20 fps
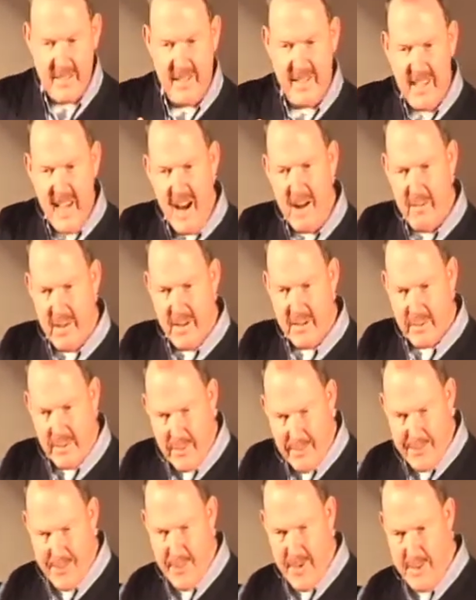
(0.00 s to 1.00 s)
the character
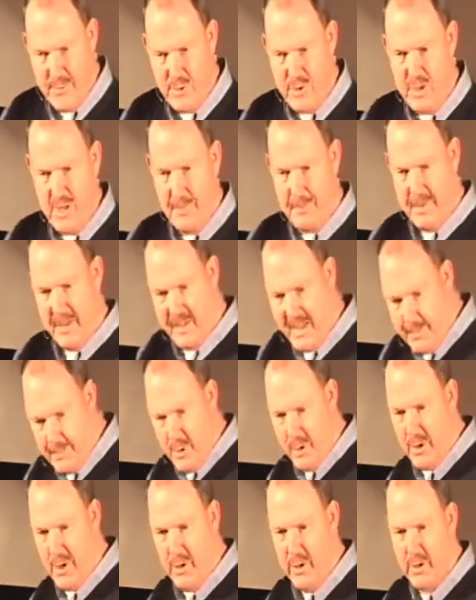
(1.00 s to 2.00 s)
of friendship, and then
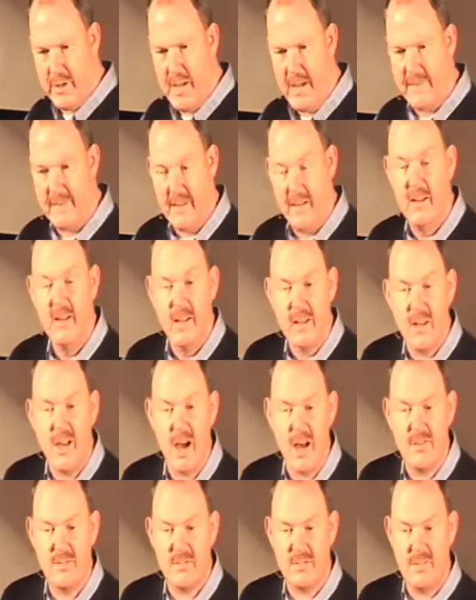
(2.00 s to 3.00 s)
we're going to look at the
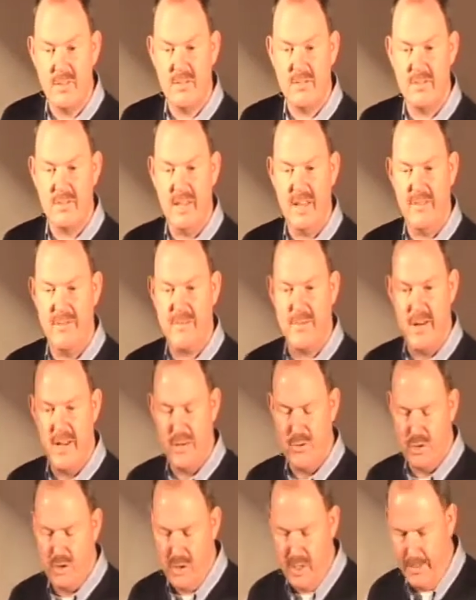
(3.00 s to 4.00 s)
constancy of
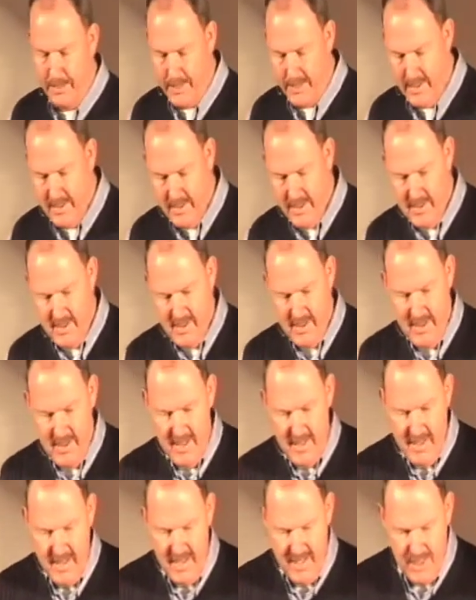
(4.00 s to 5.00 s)
friendship.
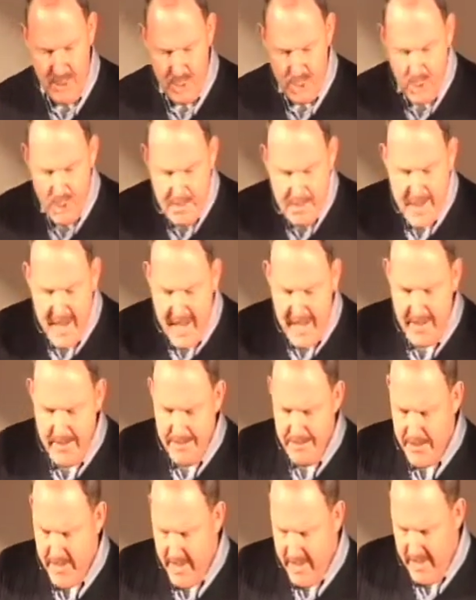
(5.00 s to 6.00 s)
And as you
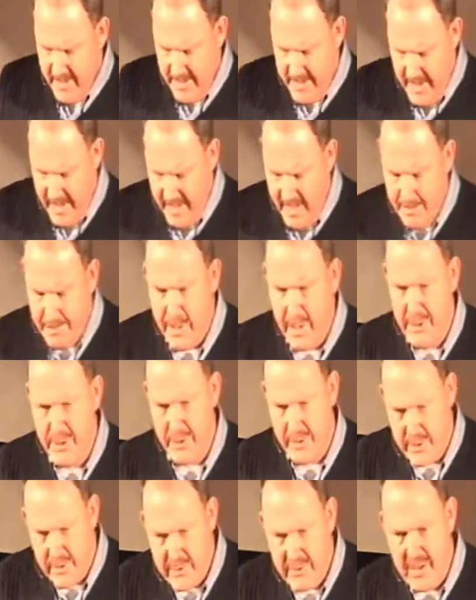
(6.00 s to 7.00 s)
men think about
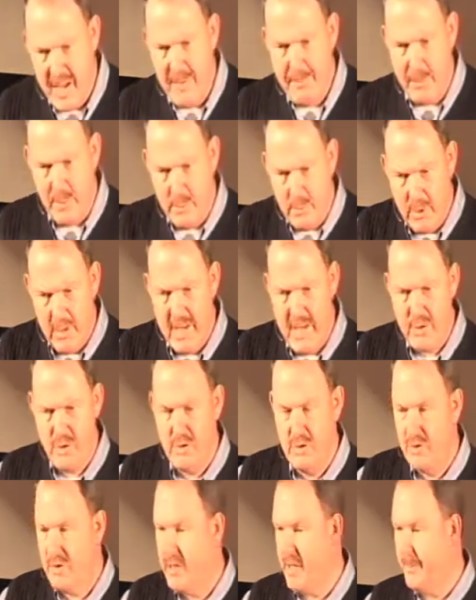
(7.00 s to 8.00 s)
your disciple
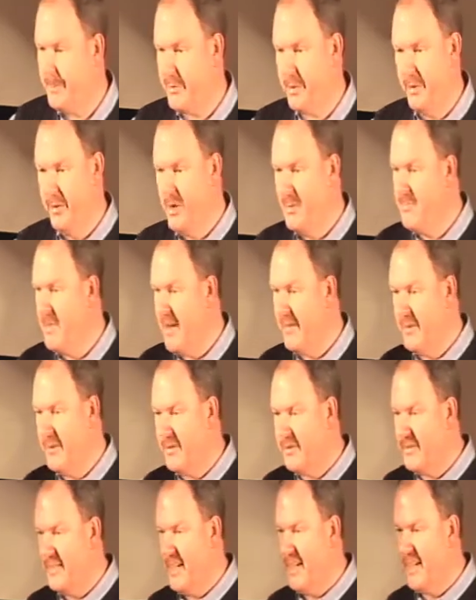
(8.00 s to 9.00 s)
relationships, or you
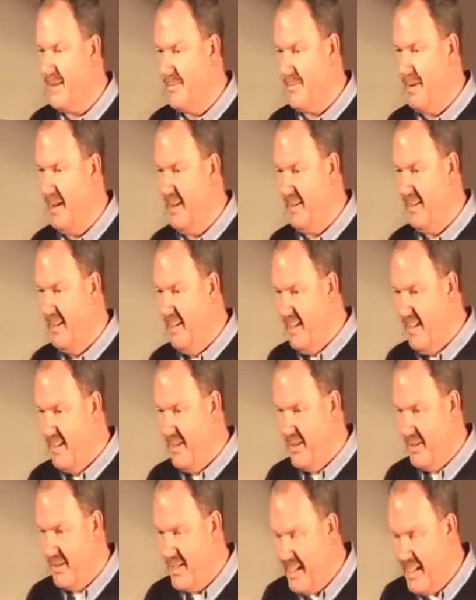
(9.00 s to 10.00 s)
mothers think about
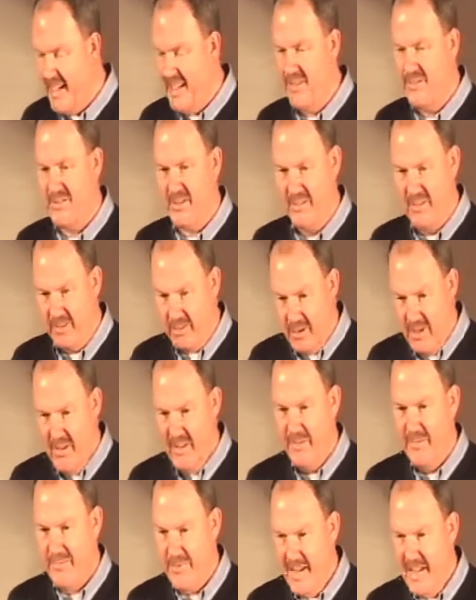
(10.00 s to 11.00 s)
your kids and the
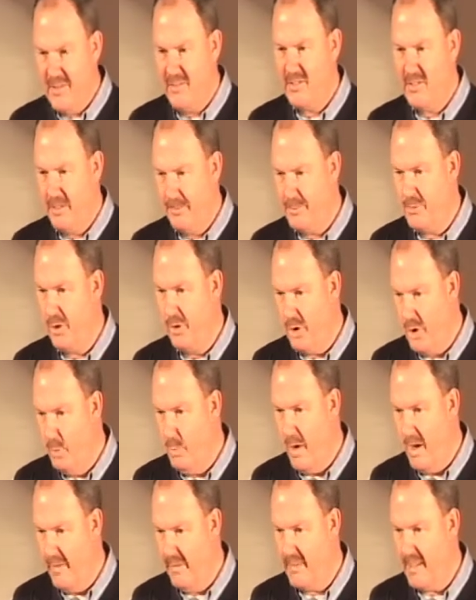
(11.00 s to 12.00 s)
friendships that you
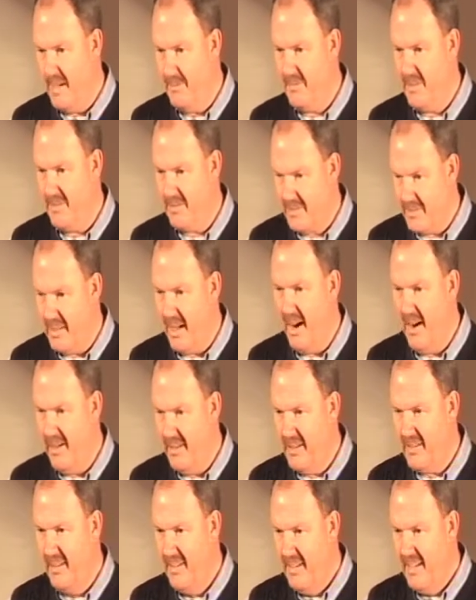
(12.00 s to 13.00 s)
want them to
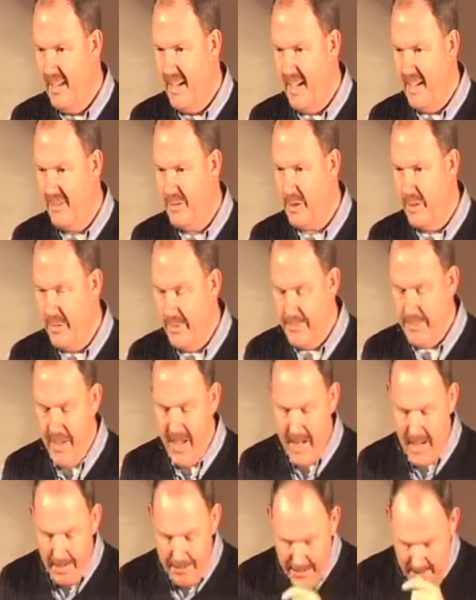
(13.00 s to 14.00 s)
start and to
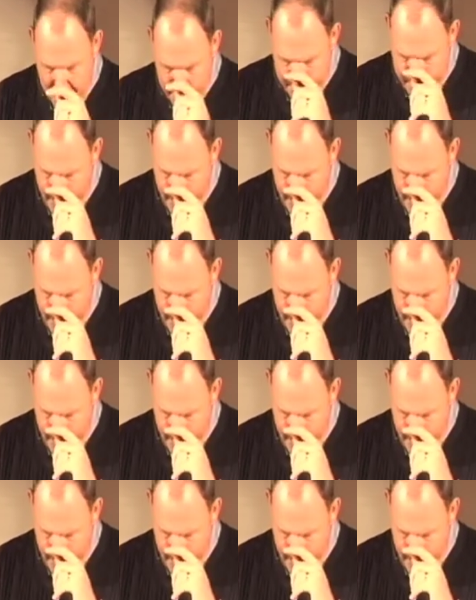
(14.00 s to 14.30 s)
develop.